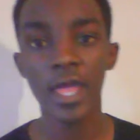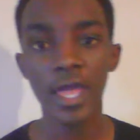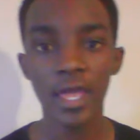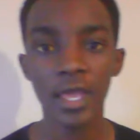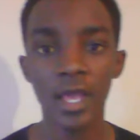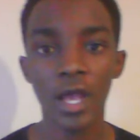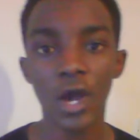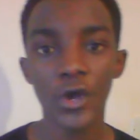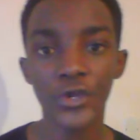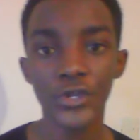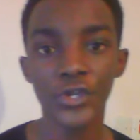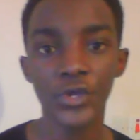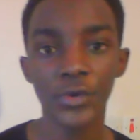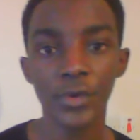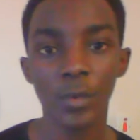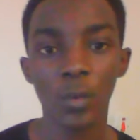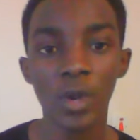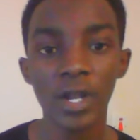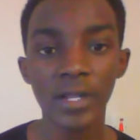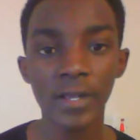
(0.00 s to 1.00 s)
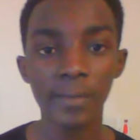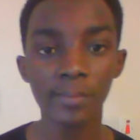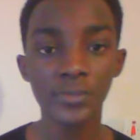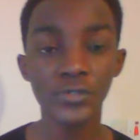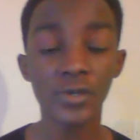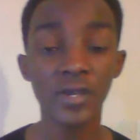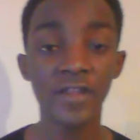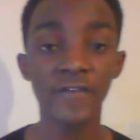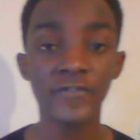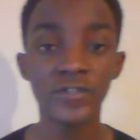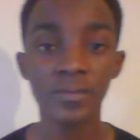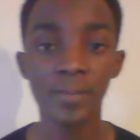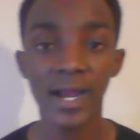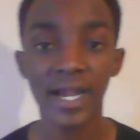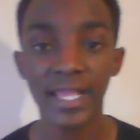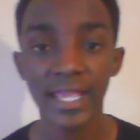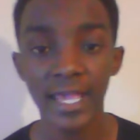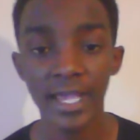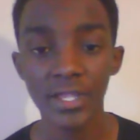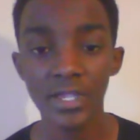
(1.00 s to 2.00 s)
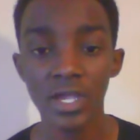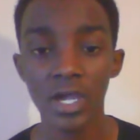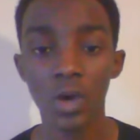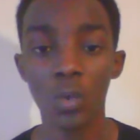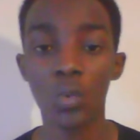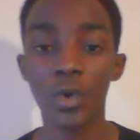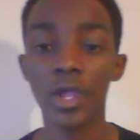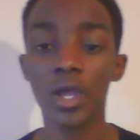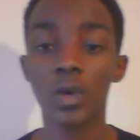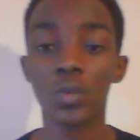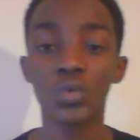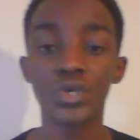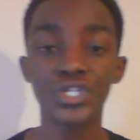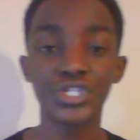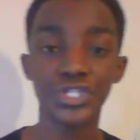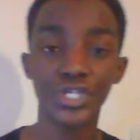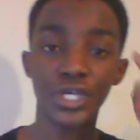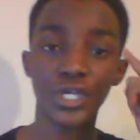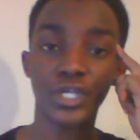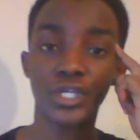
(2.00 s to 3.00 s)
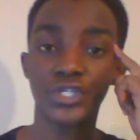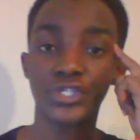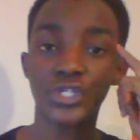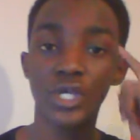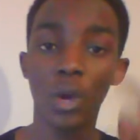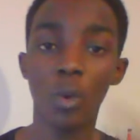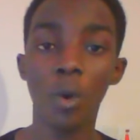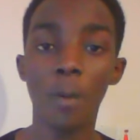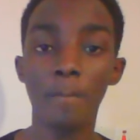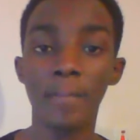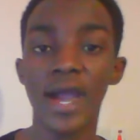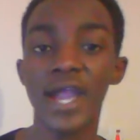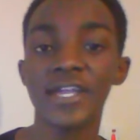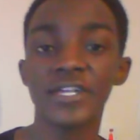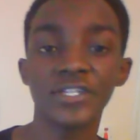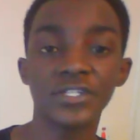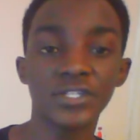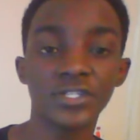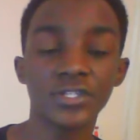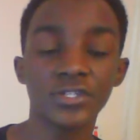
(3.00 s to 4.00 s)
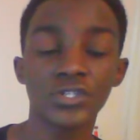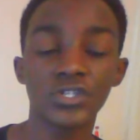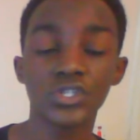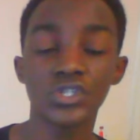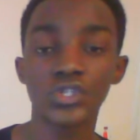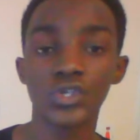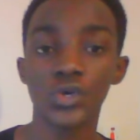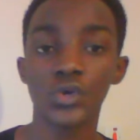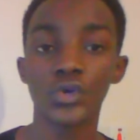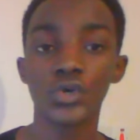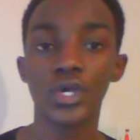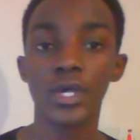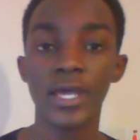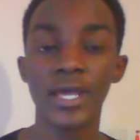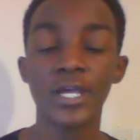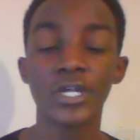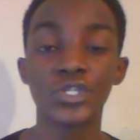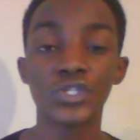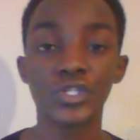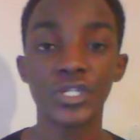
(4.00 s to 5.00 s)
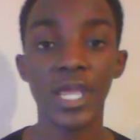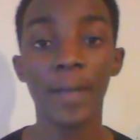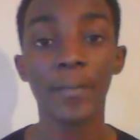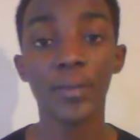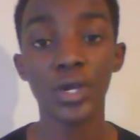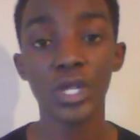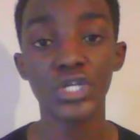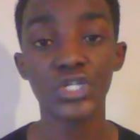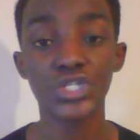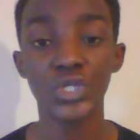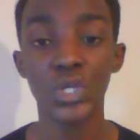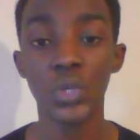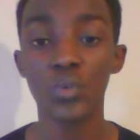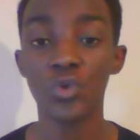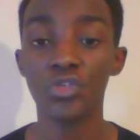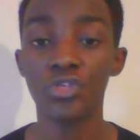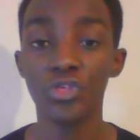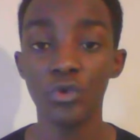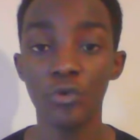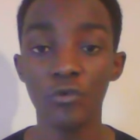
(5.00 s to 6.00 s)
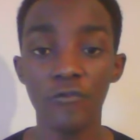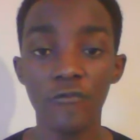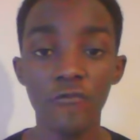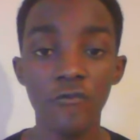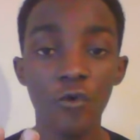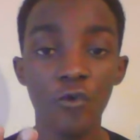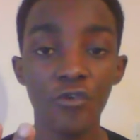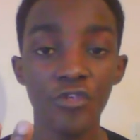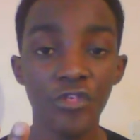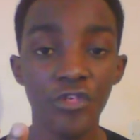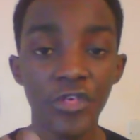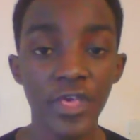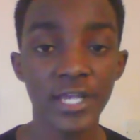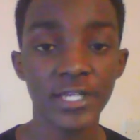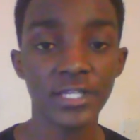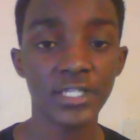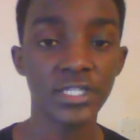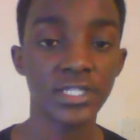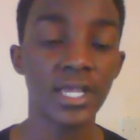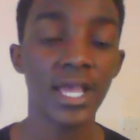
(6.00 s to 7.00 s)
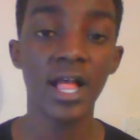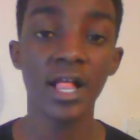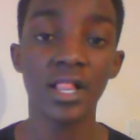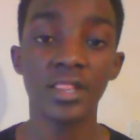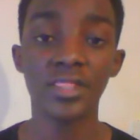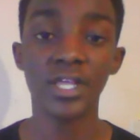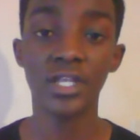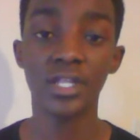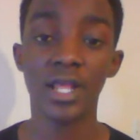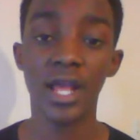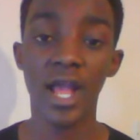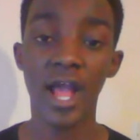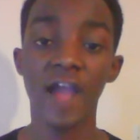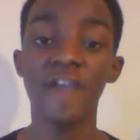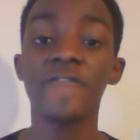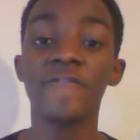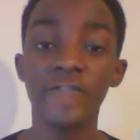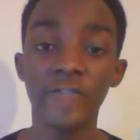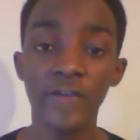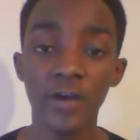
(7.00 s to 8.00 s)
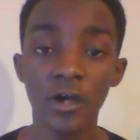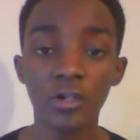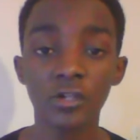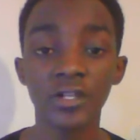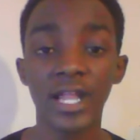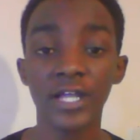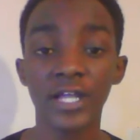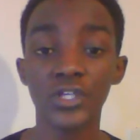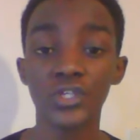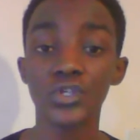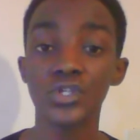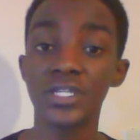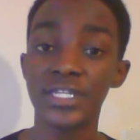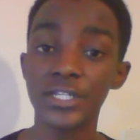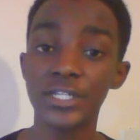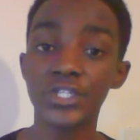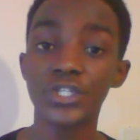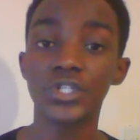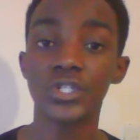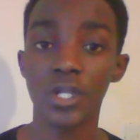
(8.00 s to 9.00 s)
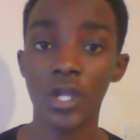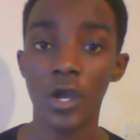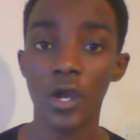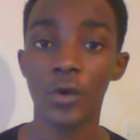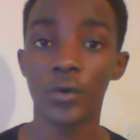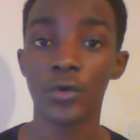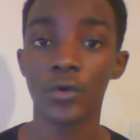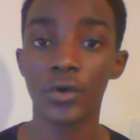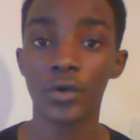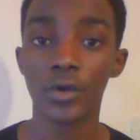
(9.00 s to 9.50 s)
Hey, how you doing? Welcome to Live Smart Kenya, where we change our mindset. So today I'm gonna share with you four things that I felt like you need to know,